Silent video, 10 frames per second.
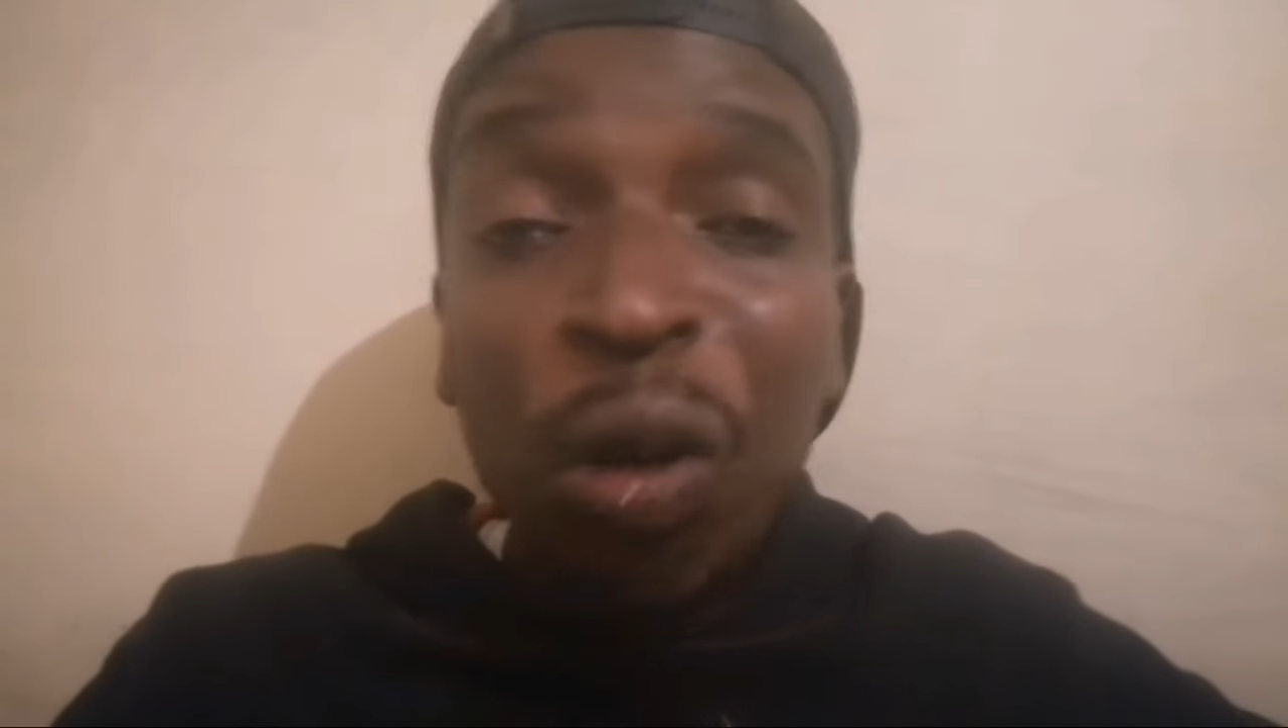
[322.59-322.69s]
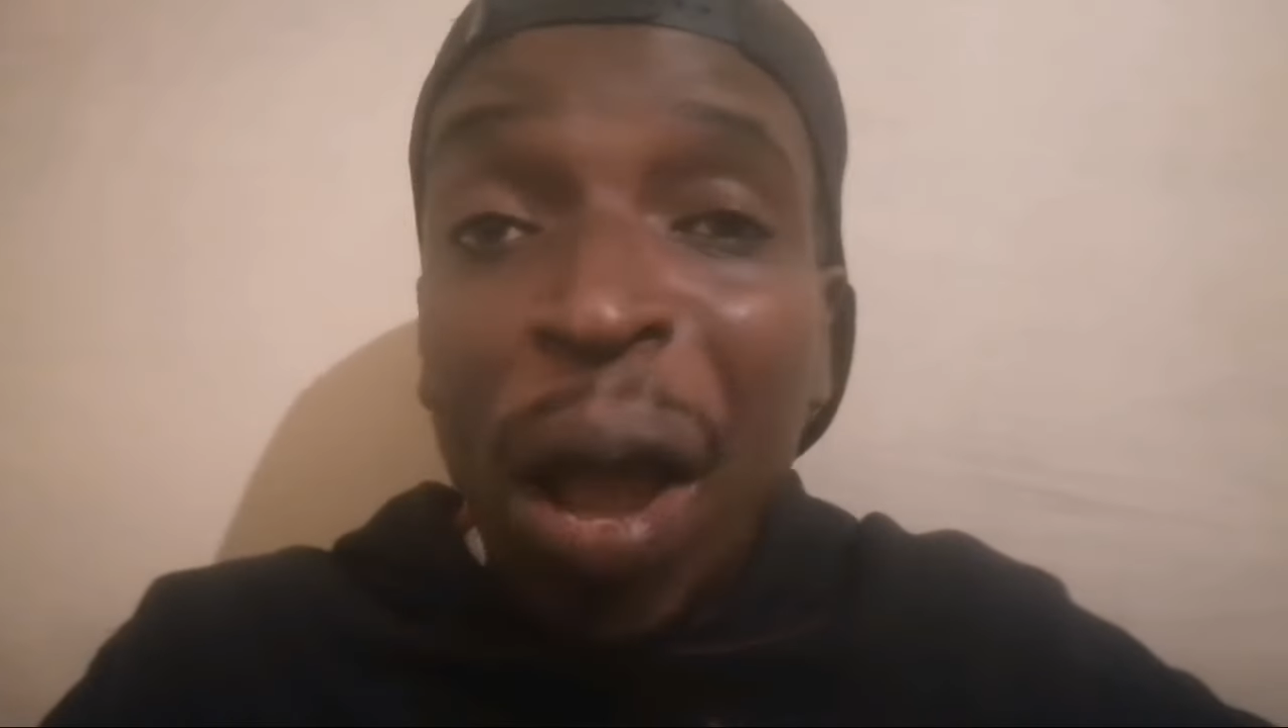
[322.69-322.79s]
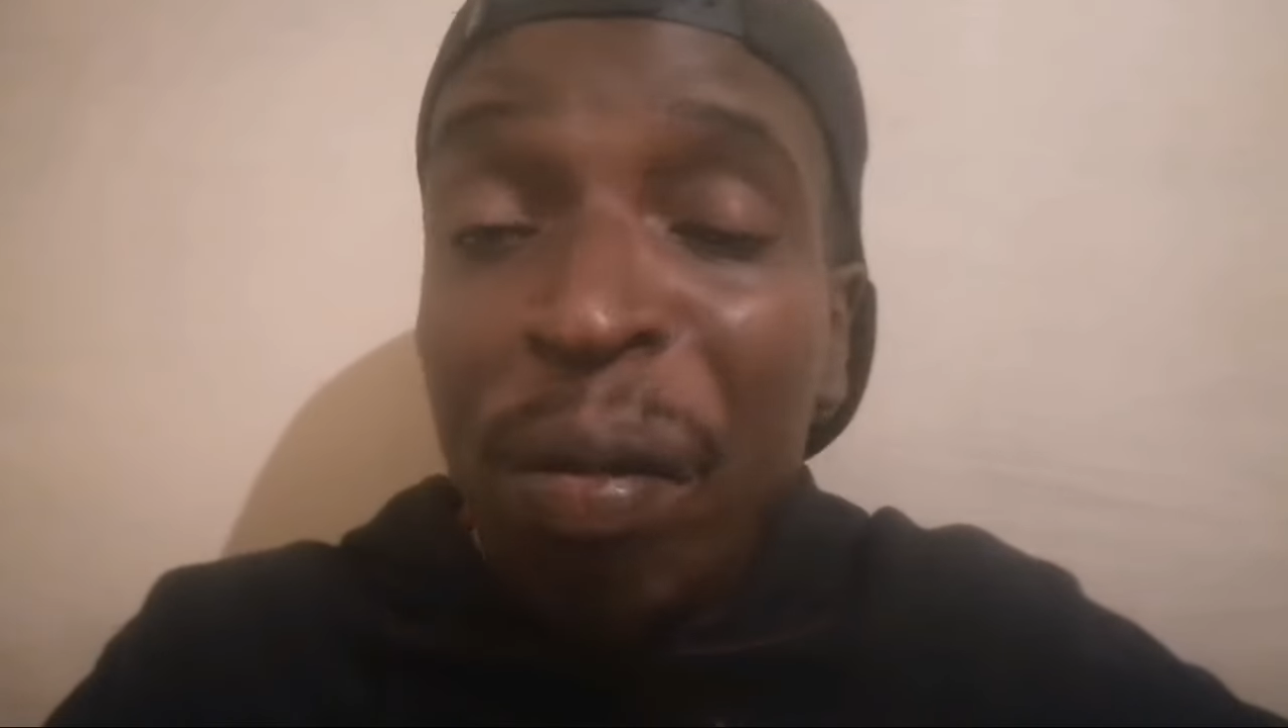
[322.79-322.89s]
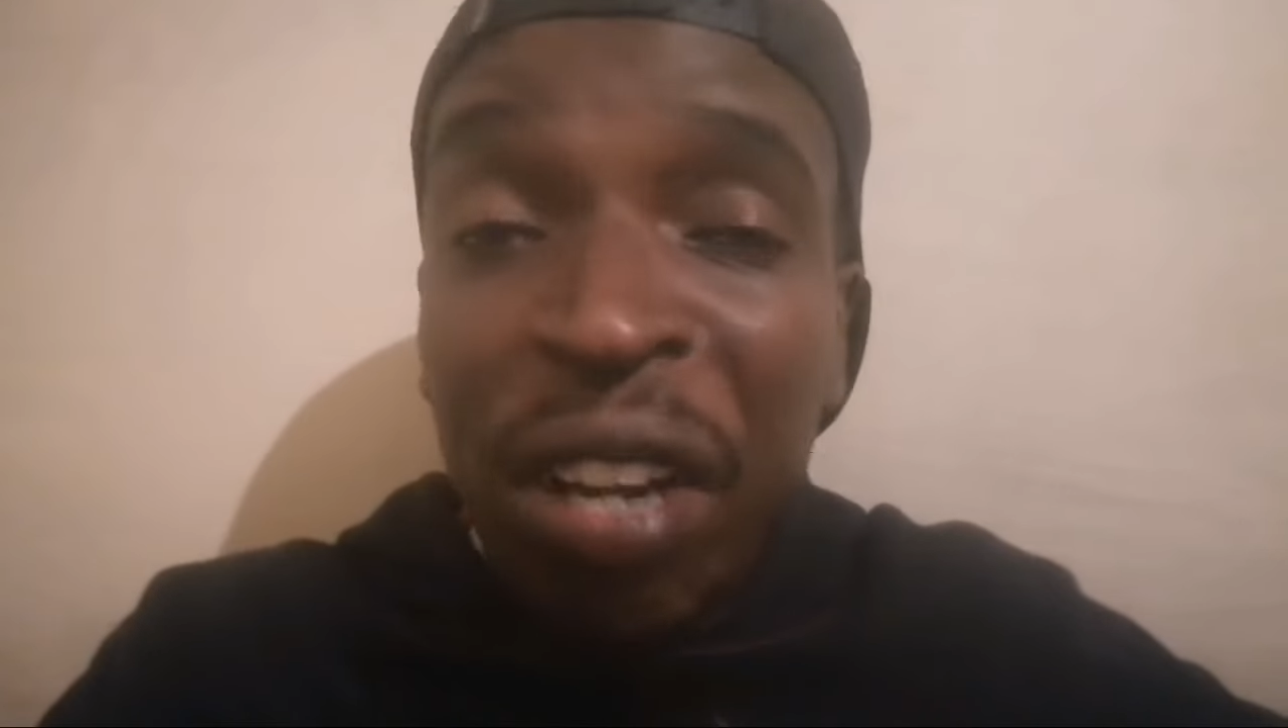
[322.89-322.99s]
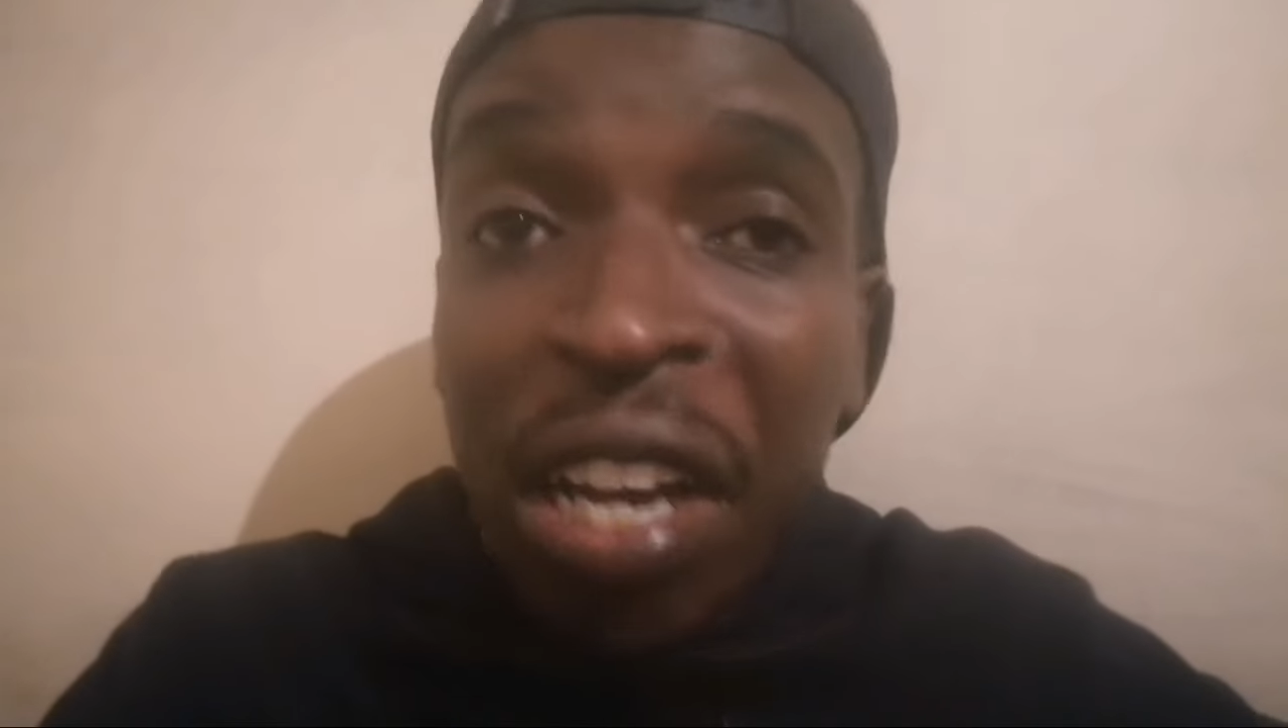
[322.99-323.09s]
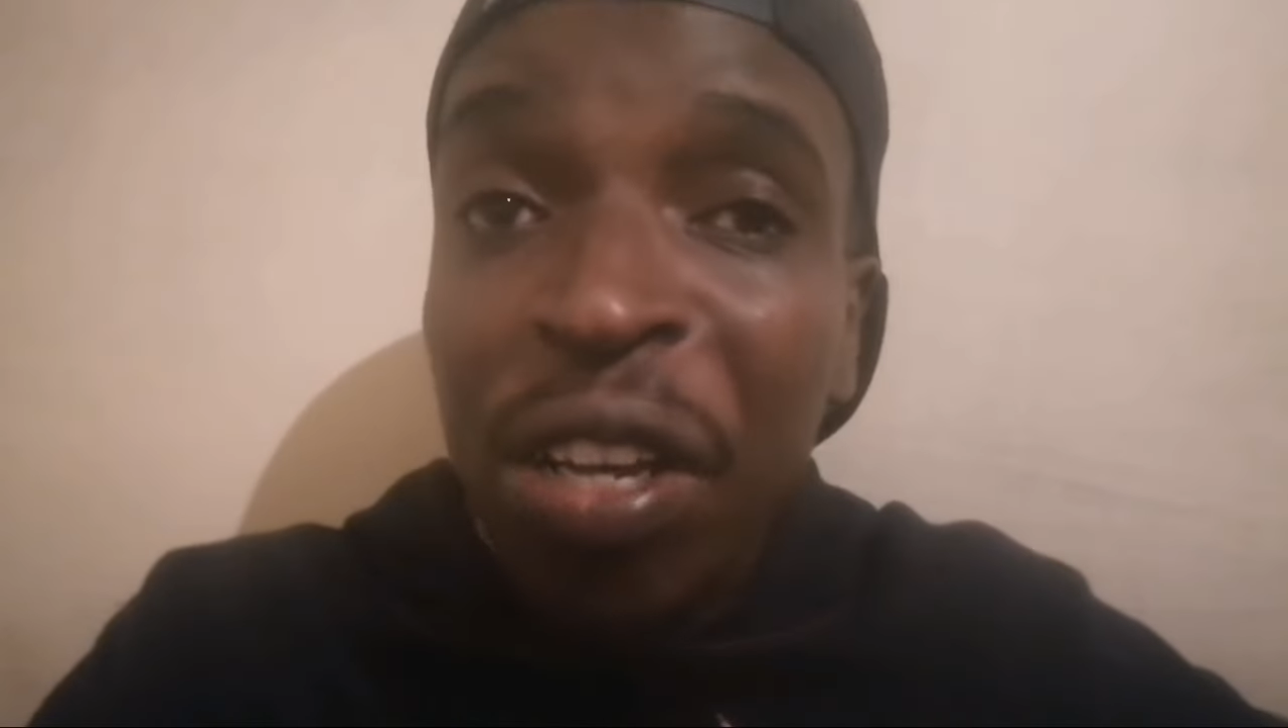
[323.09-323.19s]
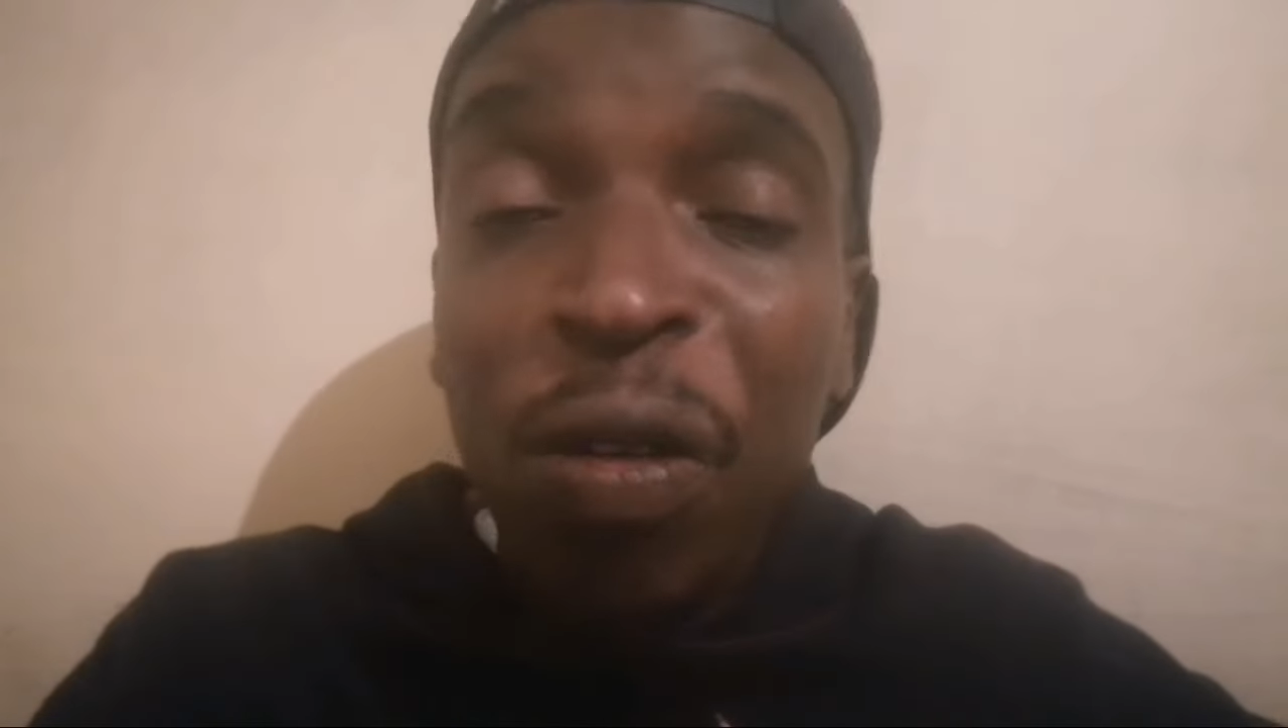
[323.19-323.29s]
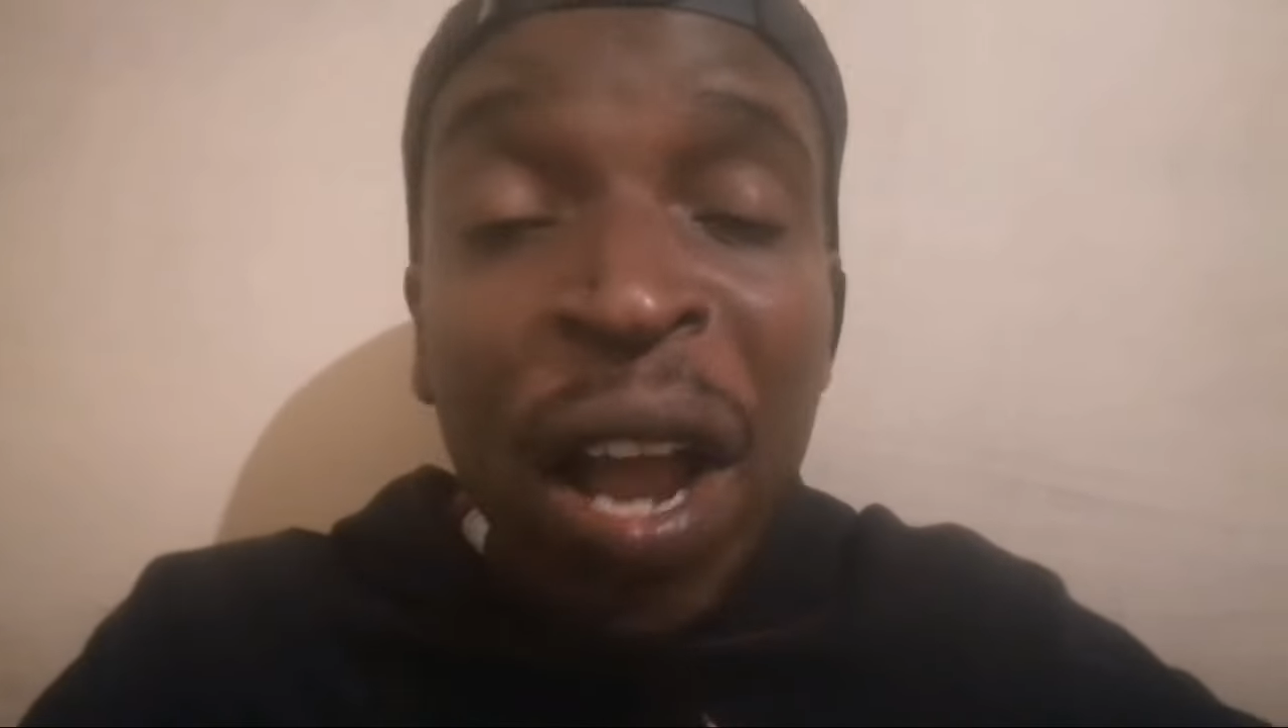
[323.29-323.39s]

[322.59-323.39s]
why I'm telling you.